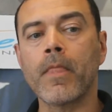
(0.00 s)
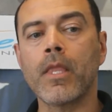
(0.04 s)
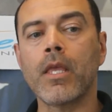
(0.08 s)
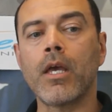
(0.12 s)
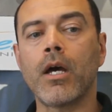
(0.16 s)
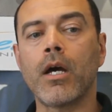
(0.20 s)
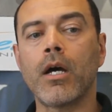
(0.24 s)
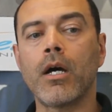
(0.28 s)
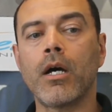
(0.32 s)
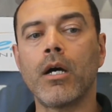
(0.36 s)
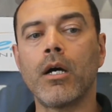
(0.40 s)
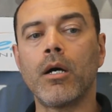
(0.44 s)

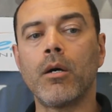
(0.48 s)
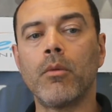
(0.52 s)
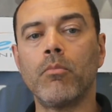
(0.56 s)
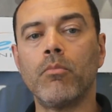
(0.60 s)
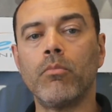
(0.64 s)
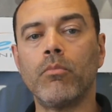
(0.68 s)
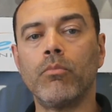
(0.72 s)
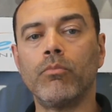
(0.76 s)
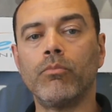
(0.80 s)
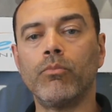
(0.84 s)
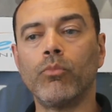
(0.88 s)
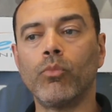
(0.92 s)

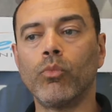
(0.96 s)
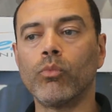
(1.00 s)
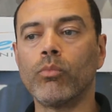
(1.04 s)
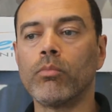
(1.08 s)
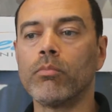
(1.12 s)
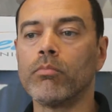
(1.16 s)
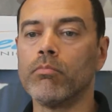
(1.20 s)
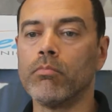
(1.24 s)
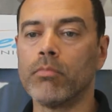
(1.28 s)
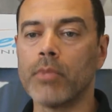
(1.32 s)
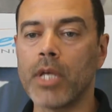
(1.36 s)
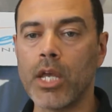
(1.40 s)

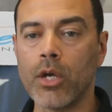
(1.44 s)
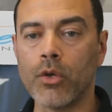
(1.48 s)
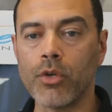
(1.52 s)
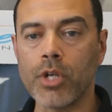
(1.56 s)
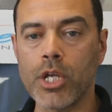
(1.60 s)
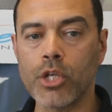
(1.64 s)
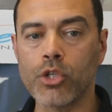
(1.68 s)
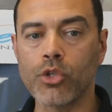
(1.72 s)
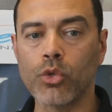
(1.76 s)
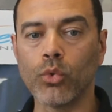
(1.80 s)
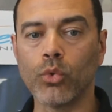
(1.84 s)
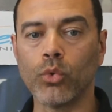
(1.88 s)

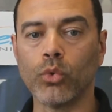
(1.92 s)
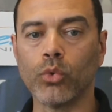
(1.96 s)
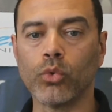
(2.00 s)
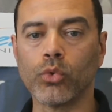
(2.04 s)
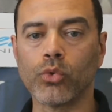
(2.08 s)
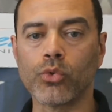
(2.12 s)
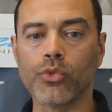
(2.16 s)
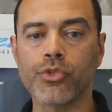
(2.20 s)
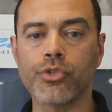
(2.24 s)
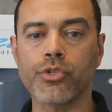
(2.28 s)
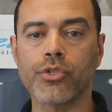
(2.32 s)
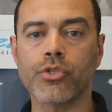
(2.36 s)
EOD
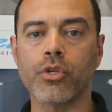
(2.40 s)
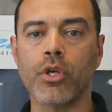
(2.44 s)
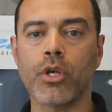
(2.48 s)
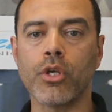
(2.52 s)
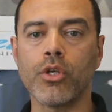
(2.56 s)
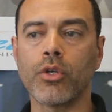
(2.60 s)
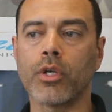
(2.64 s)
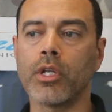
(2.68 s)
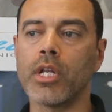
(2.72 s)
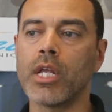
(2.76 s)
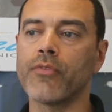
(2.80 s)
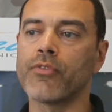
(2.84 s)
tools,
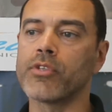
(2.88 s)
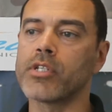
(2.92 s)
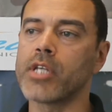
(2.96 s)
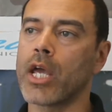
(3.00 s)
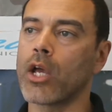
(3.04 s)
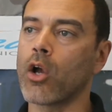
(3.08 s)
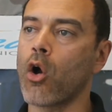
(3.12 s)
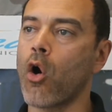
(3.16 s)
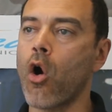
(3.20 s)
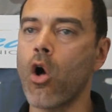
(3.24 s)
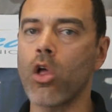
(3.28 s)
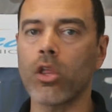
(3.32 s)
you can even
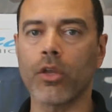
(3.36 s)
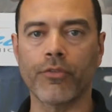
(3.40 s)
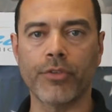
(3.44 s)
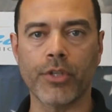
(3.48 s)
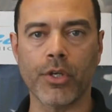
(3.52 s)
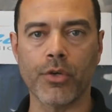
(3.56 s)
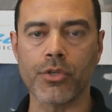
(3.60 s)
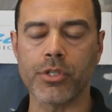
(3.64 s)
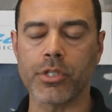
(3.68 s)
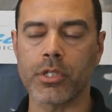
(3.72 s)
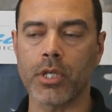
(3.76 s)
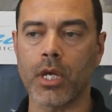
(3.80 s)
take all of
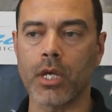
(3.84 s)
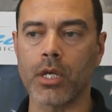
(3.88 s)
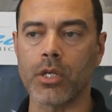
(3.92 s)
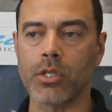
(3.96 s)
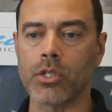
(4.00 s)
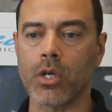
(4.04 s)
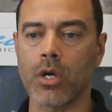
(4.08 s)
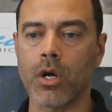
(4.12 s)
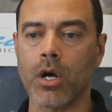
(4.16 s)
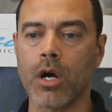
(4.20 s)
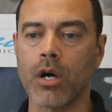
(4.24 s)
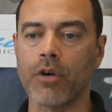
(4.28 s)
those
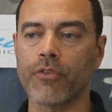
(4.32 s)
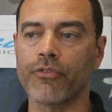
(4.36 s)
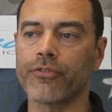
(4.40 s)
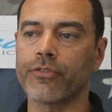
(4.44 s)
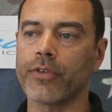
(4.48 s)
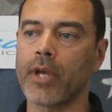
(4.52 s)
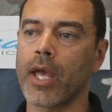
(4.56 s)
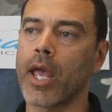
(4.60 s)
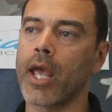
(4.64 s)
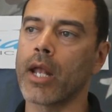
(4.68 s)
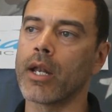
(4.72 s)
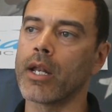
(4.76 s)
things
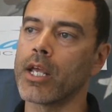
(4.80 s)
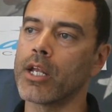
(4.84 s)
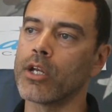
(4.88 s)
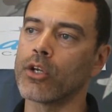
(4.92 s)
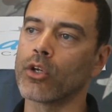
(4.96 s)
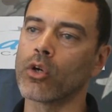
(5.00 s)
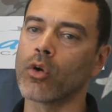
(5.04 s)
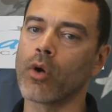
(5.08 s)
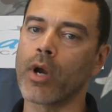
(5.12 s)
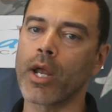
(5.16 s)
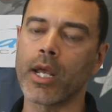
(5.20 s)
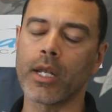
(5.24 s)
off and
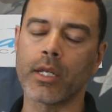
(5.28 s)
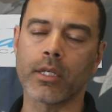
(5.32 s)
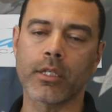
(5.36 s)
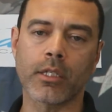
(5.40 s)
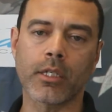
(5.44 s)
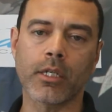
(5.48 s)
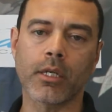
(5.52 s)
integrate